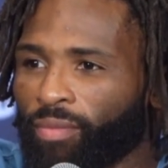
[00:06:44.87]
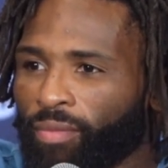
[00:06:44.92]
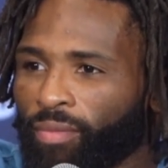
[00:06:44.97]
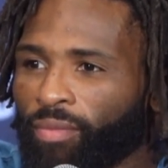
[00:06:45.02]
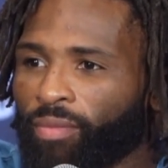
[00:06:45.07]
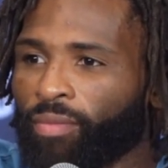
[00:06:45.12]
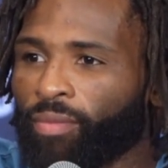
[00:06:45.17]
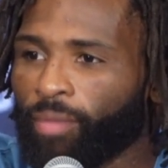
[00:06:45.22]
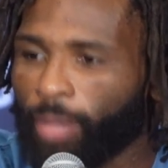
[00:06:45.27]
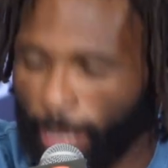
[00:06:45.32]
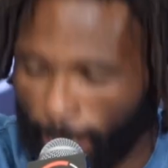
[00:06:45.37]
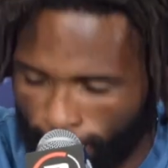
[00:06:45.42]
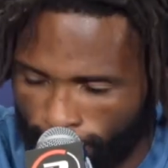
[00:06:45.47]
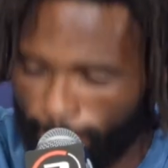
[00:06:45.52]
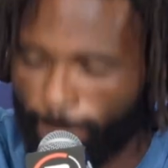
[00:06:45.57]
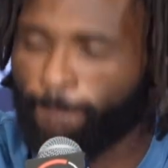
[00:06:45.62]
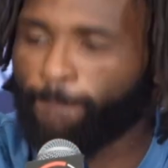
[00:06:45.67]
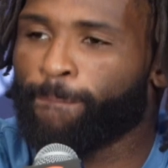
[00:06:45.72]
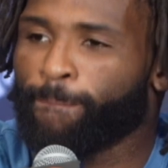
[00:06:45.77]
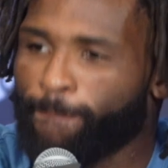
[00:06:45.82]
Eric Nicksick
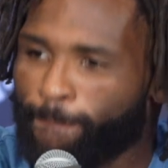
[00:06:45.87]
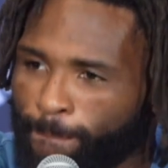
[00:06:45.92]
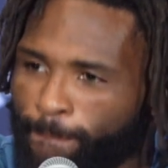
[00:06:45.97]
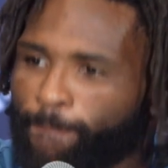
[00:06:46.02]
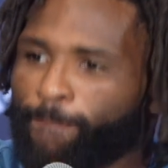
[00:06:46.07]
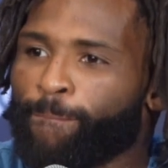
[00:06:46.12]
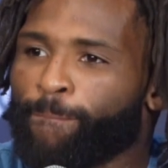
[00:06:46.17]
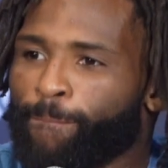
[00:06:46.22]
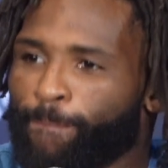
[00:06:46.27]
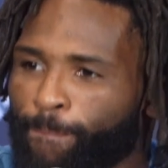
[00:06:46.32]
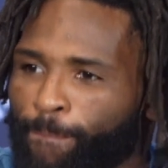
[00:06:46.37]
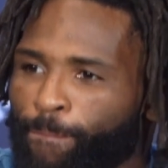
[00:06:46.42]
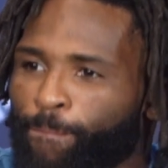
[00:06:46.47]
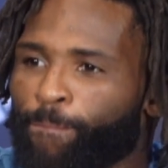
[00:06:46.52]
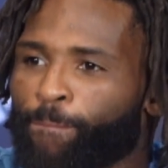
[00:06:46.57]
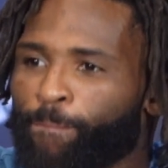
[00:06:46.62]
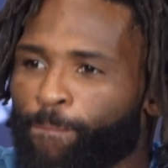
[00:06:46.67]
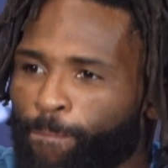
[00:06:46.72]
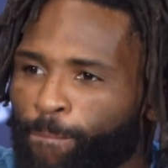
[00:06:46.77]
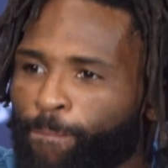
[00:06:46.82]
lately. And so how
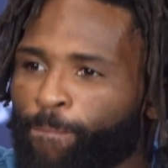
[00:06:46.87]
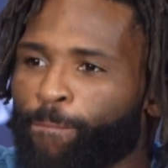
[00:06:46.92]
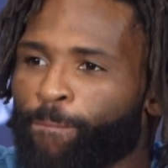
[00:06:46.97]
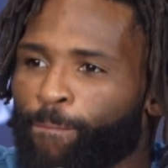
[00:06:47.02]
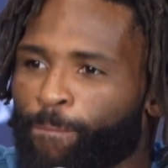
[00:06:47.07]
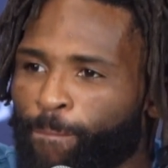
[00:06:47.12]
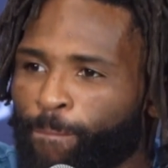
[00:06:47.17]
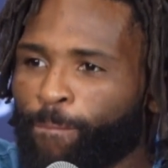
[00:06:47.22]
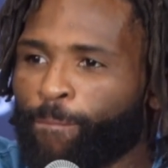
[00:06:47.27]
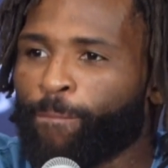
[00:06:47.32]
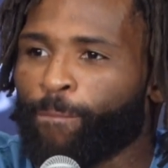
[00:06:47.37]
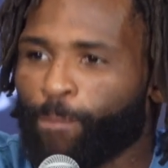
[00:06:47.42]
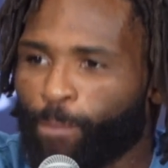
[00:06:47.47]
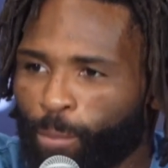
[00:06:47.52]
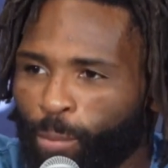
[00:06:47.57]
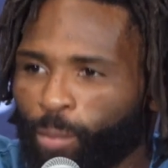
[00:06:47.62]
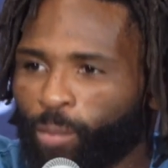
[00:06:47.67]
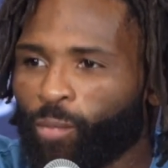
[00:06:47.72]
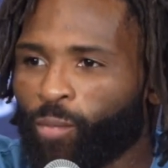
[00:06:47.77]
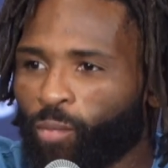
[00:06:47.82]
long have you been working with Eric
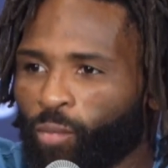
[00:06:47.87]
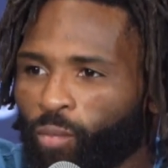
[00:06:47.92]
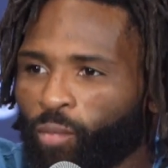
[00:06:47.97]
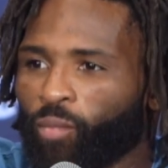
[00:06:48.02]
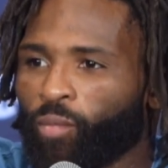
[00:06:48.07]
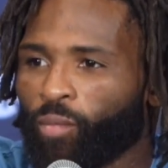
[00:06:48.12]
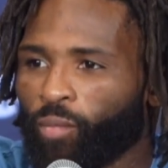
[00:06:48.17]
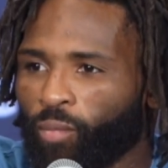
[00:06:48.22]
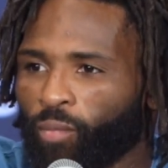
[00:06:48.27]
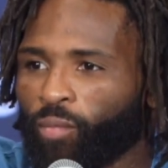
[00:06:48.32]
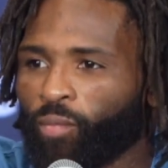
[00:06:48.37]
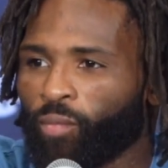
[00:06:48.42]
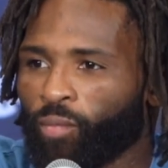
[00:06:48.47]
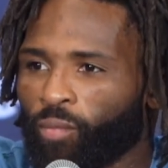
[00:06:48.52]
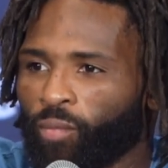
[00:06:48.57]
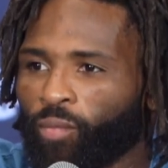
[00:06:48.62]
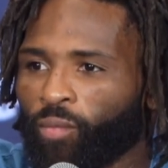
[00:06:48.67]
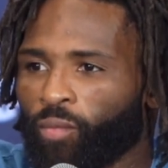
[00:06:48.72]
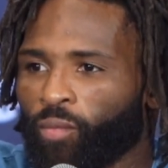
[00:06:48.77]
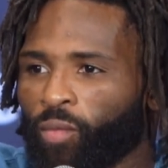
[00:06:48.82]
for, and what's that been like?